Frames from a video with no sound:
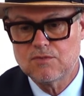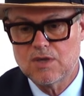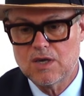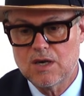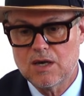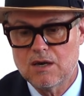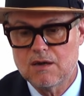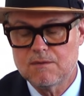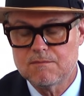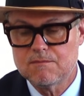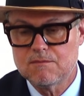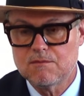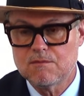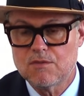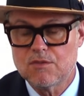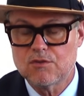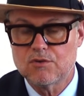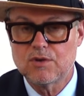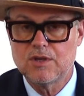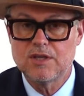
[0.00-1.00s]
um,
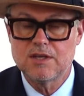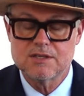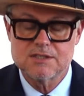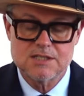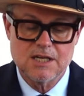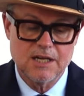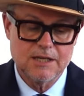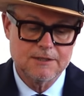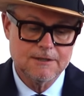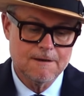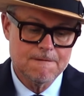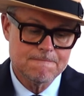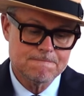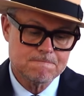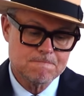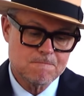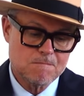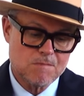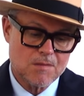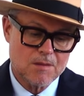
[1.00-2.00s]
three years later.
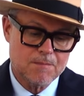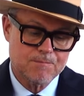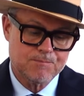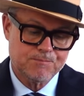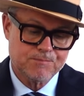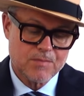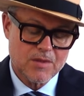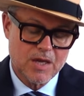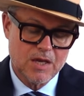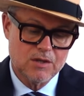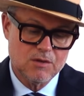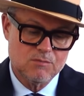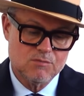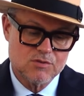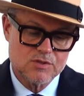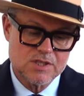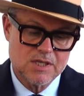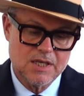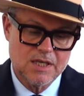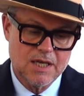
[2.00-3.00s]
And
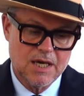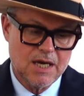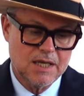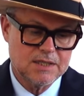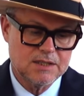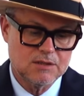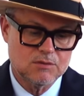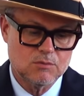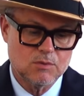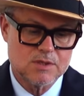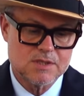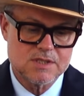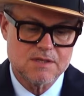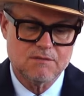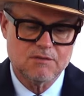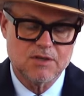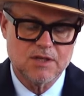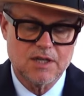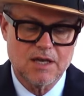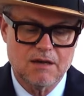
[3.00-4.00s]
obviously, I didn't want
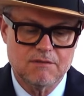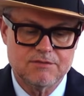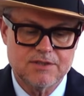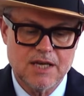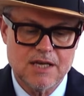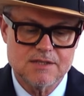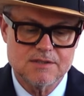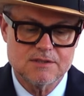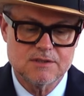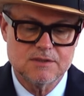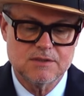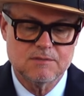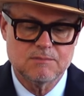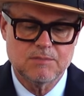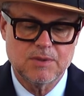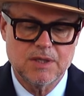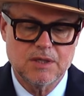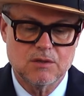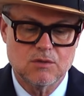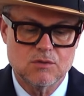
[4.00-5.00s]
seven and a half
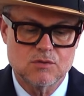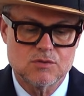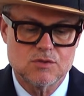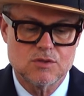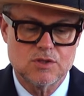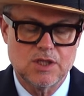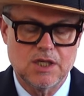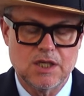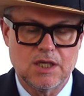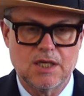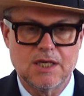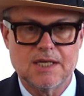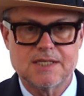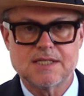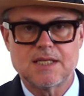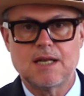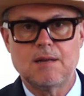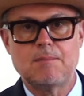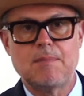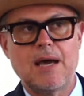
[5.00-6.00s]
thousand because the
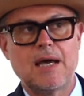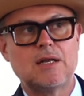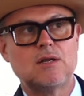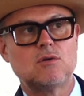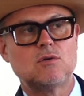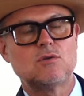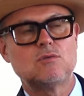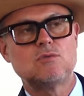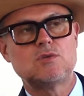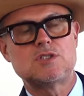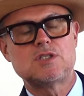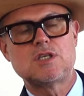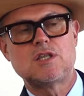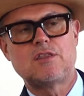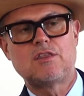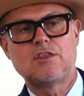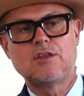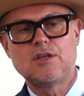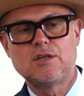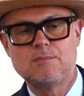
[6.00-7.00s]
Casa del Habano, which is
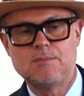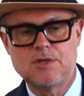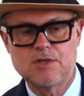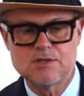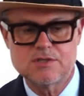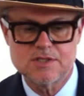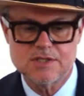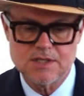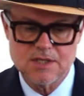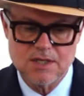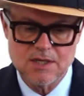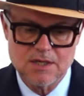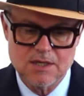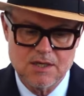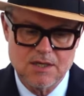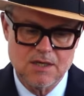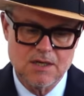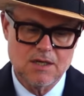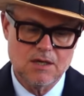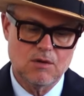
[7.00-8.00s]
30 minutes
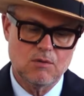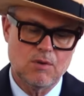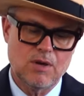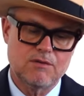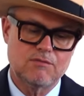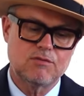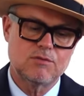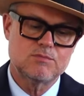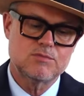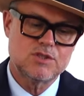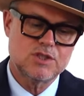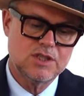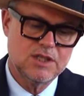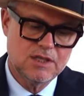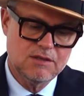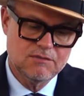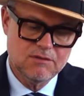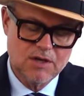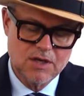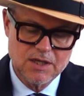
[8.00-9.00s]
away from
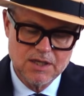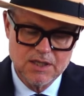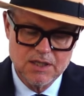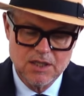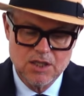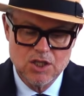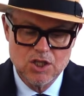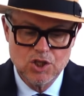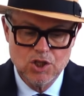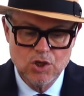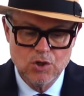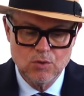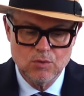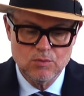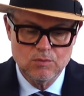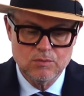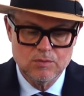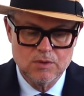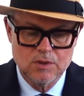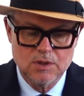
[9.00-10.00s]
Geneva in
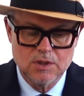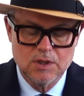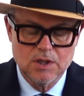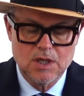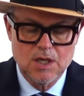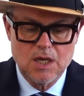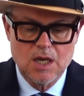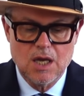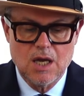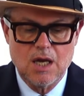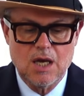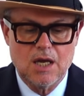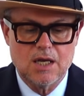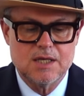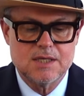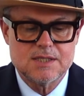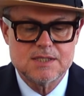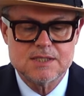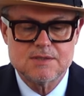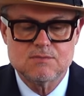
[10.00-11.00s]
Nyon, uh,
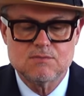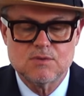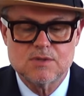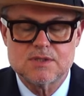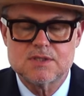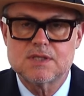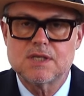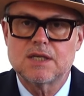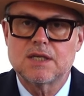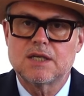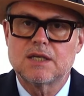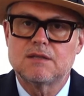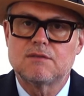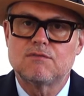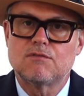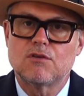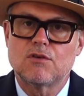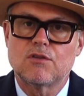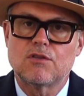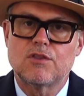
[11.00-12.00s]
is, was selling it
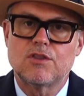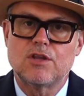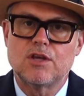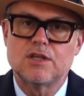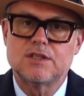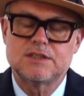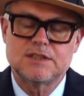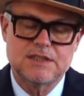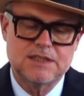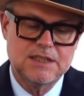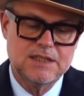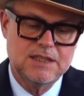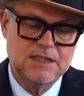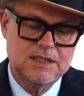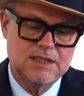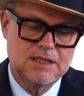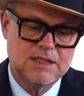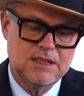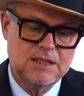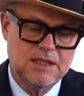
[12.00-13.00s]
for
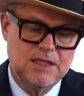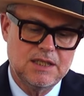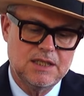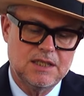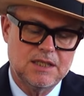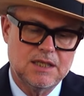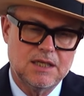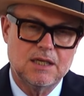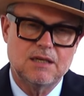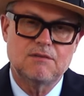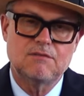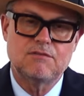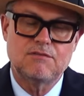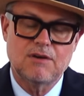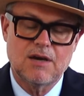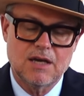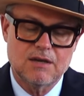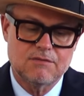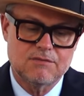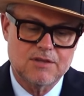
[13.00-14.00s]

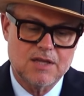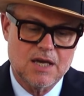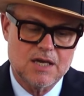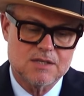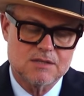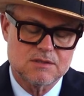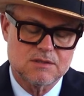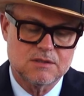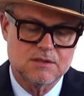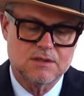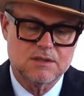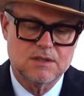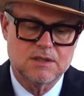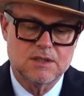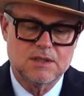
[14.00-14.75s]
35,000